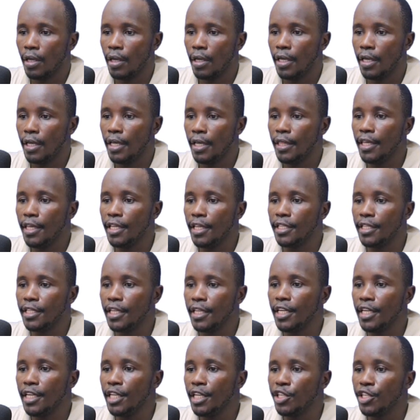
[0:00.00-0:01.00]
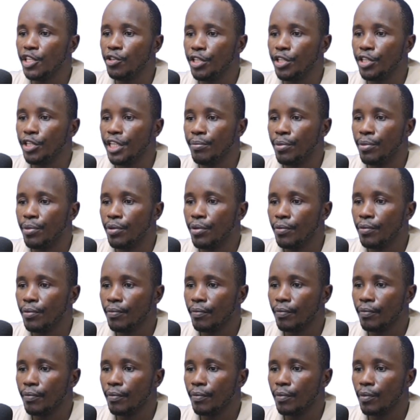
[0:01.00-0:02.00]
In this initial table,
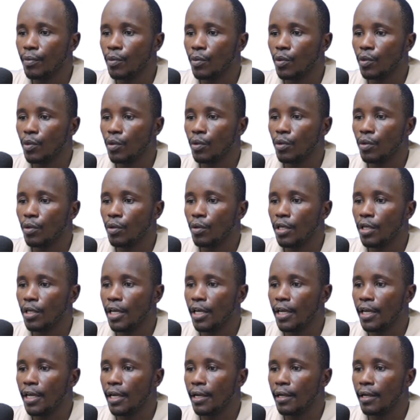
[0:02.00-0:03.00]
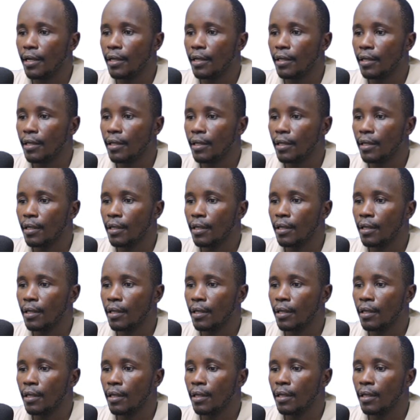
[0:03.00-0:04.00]
there
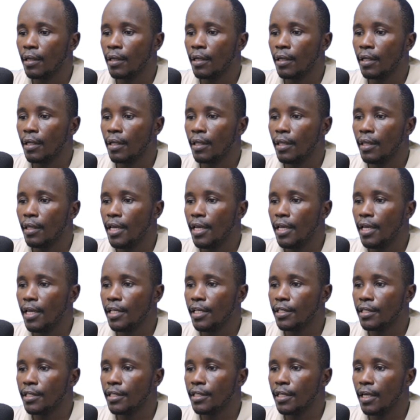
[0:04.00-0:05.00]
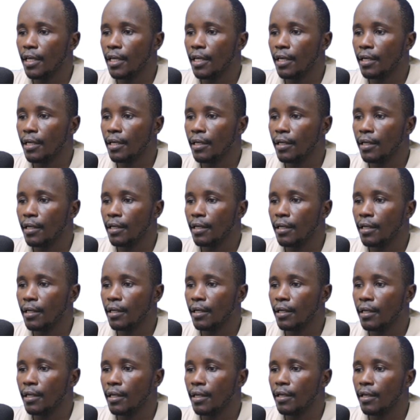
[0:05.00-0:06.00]
is
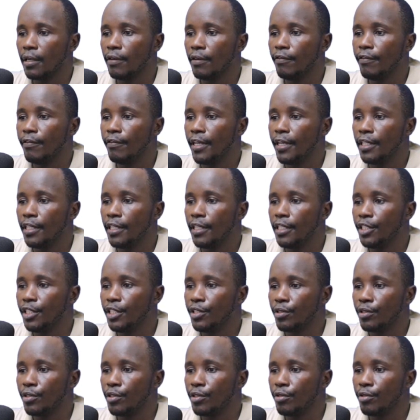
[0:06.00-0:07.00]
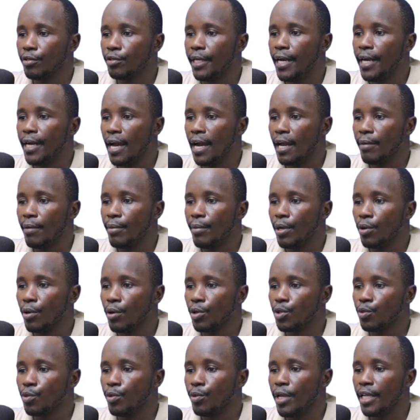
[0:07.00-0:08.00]
very little to be done
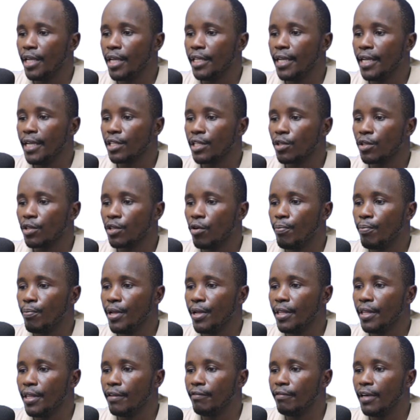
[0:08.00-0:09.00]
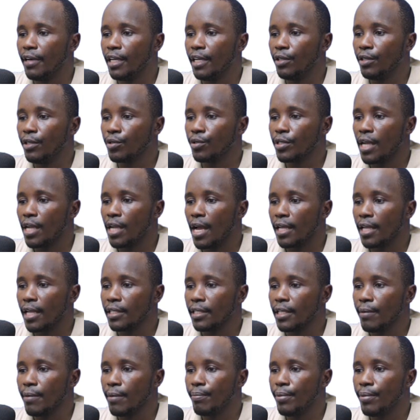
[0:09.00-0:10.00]
because we are just copying the values as
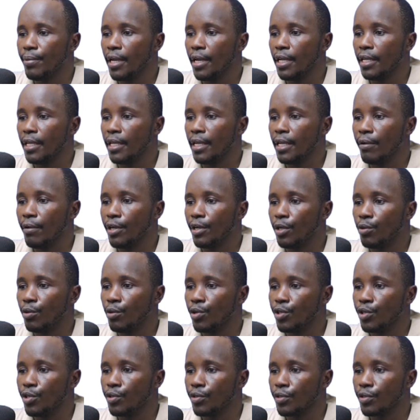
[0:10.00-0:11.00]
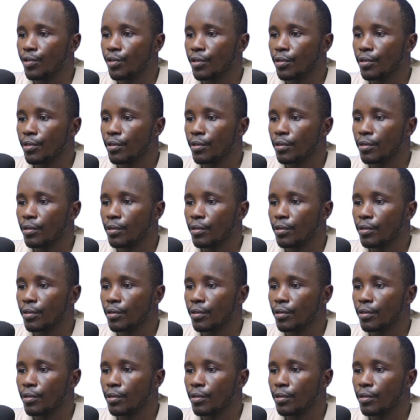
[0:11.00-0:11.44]
they appear in our equations.